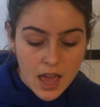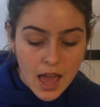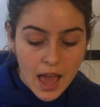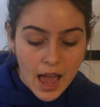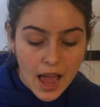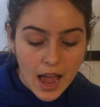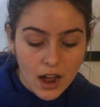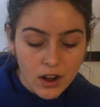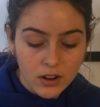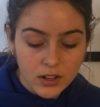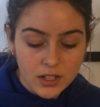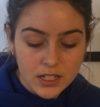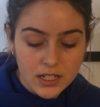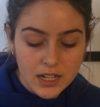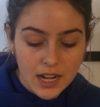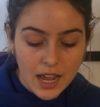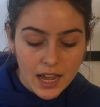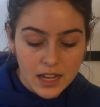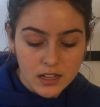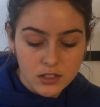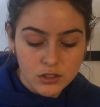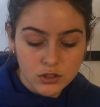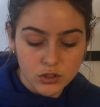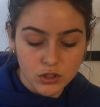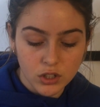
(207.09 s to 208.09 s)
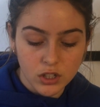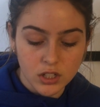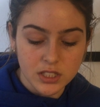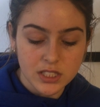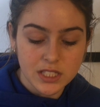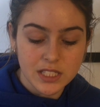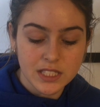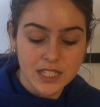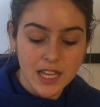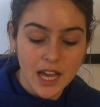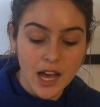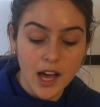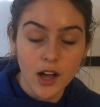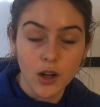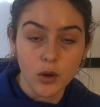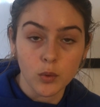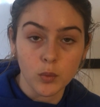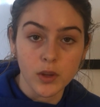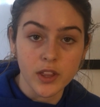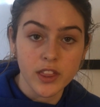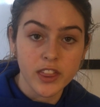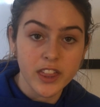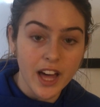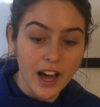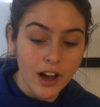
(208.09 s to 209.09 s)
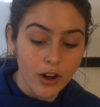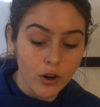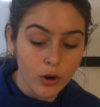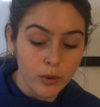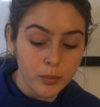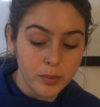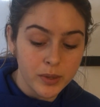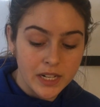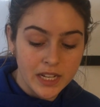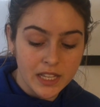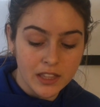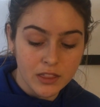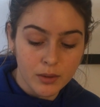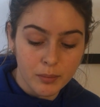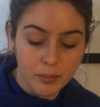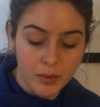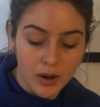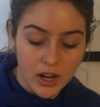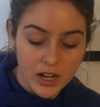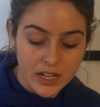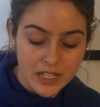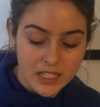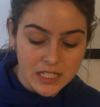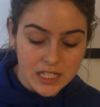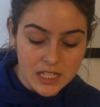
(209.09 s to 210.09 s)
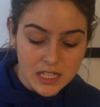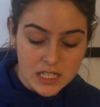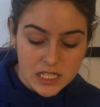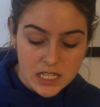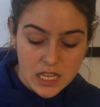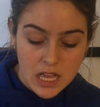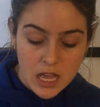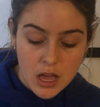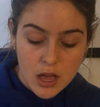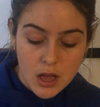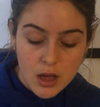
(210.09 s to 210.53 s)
How can astronauts tell without opening the boxes